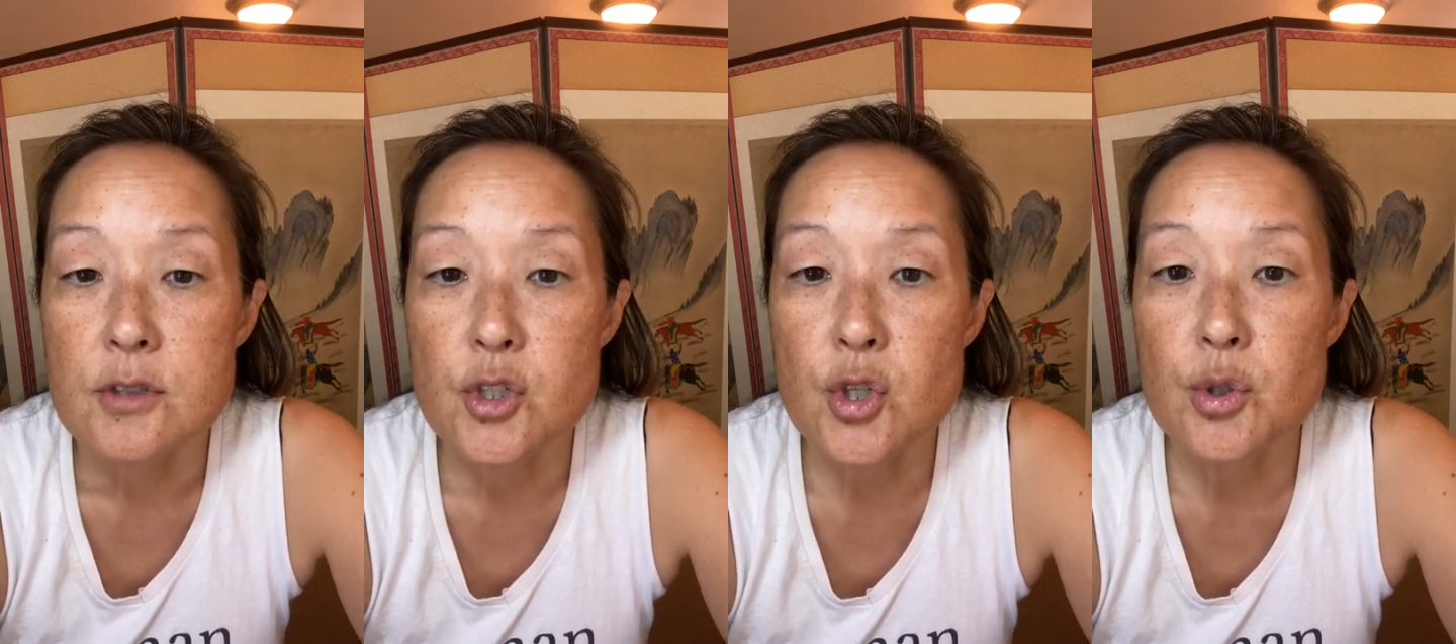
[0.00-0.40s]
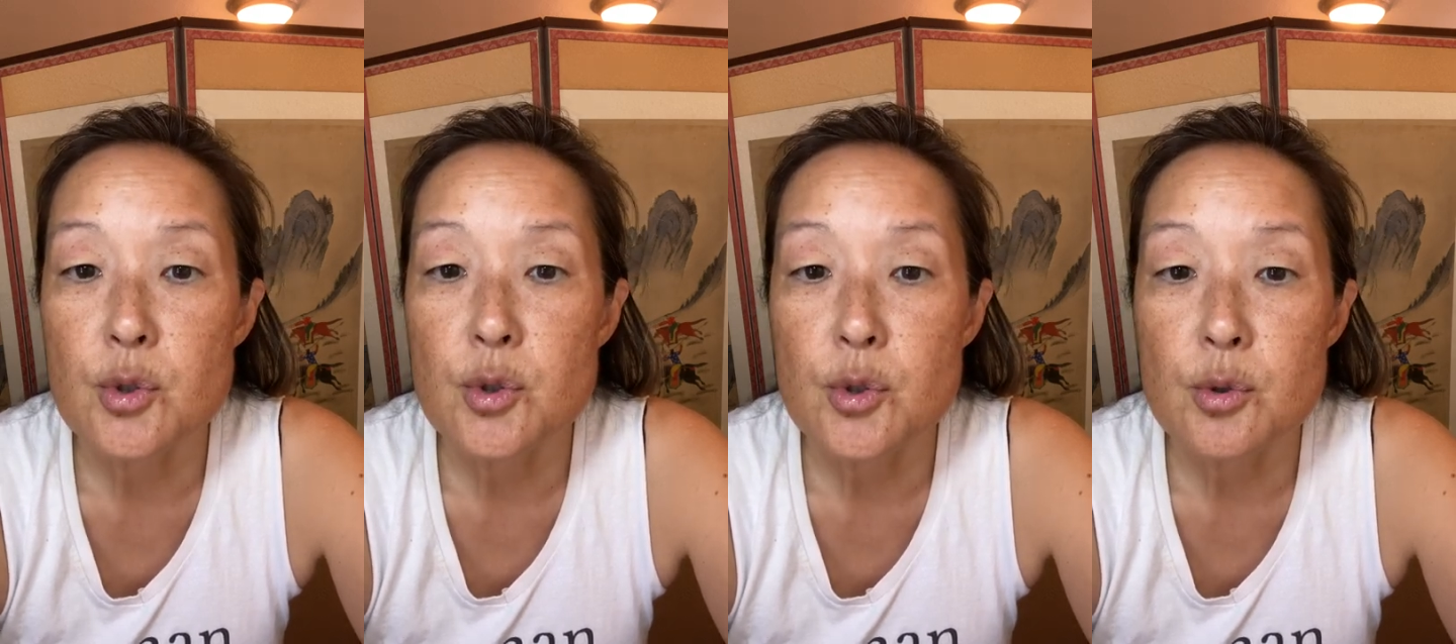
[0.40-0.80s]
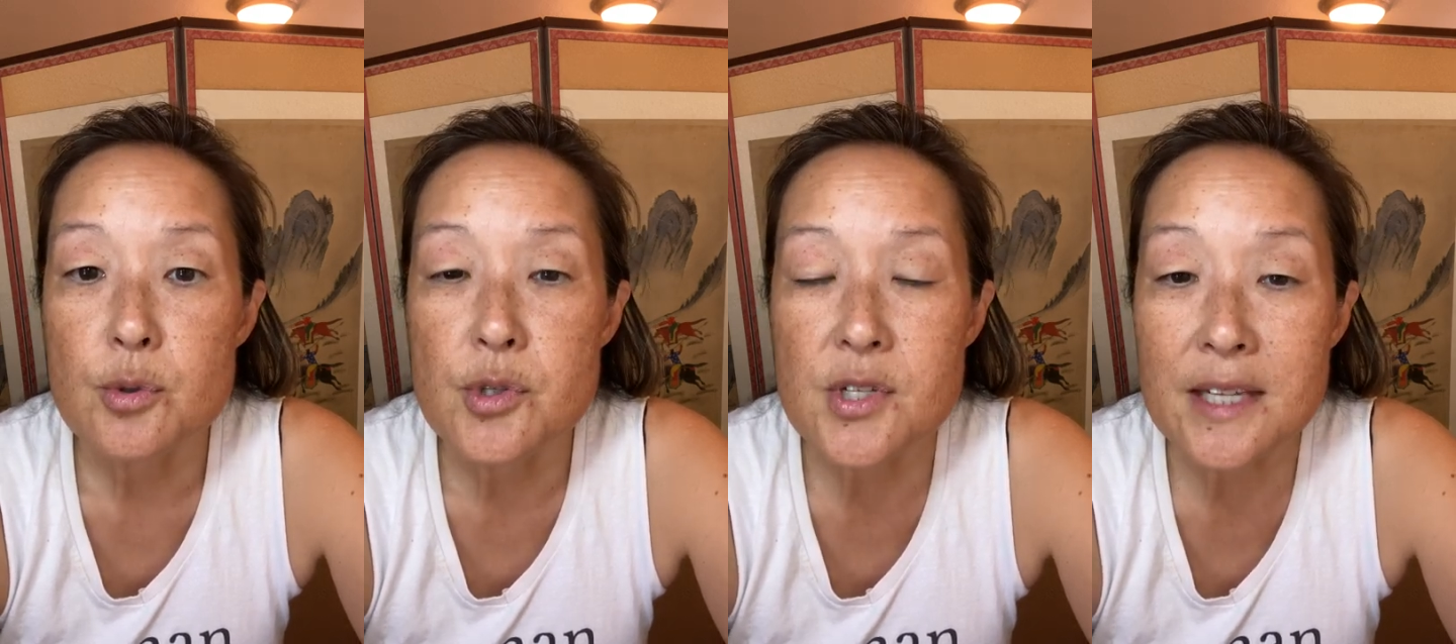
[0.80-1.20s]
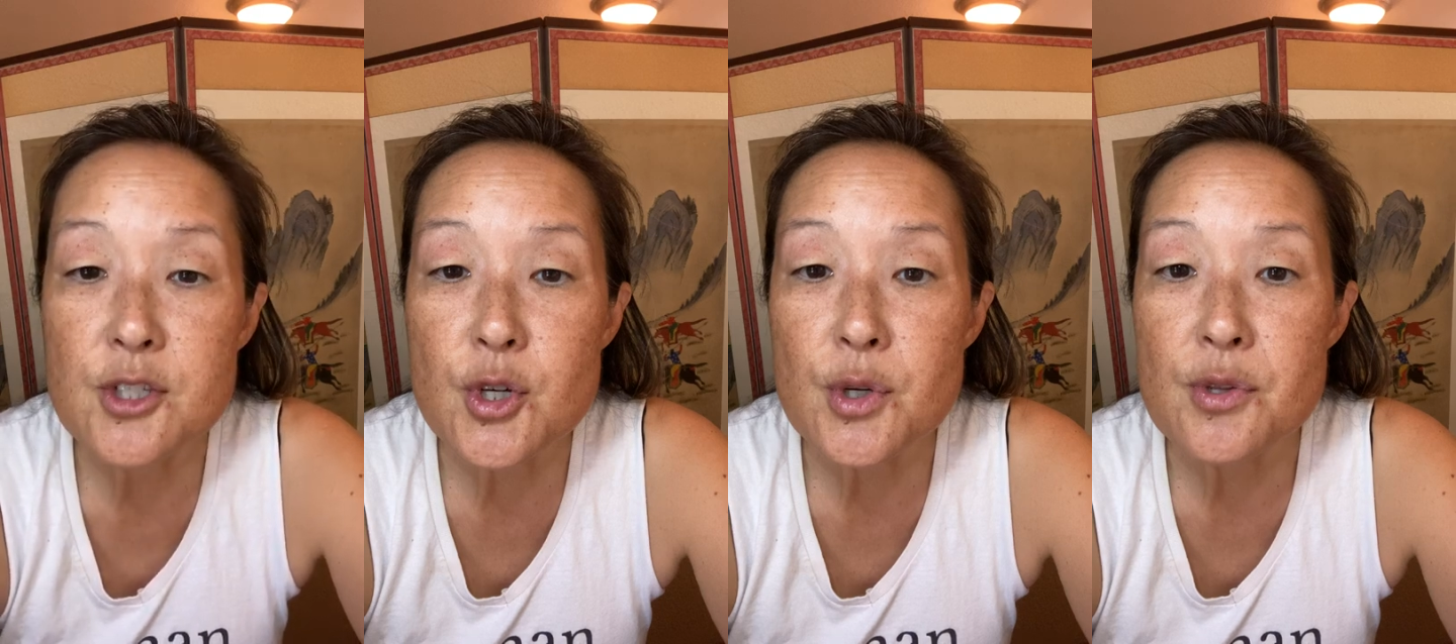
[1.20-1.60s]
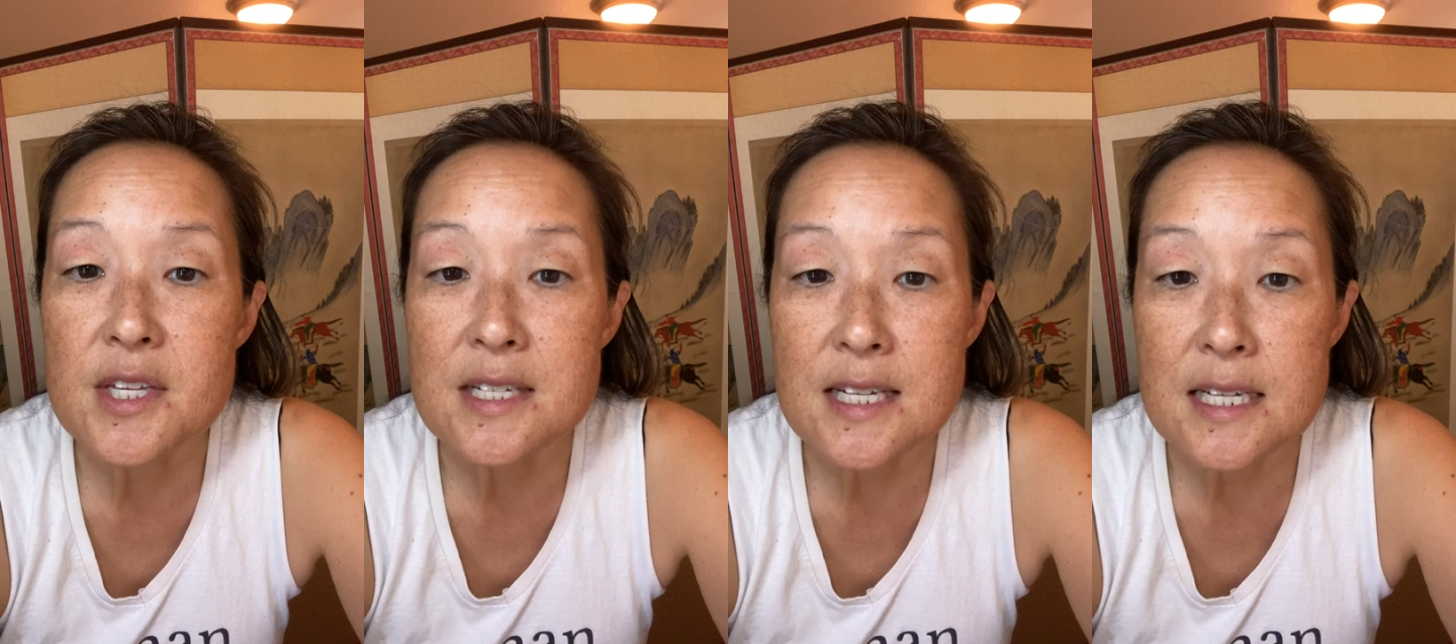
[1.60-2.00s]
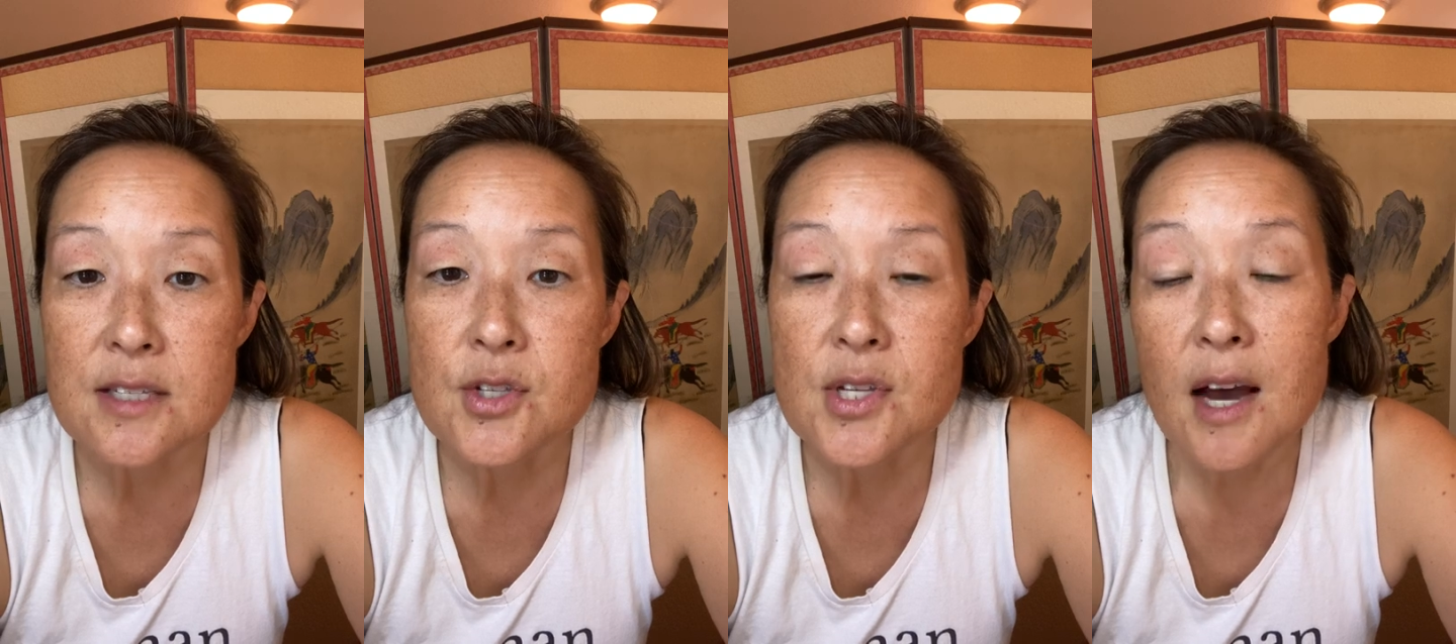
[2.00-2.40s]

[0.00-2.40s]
to center the needs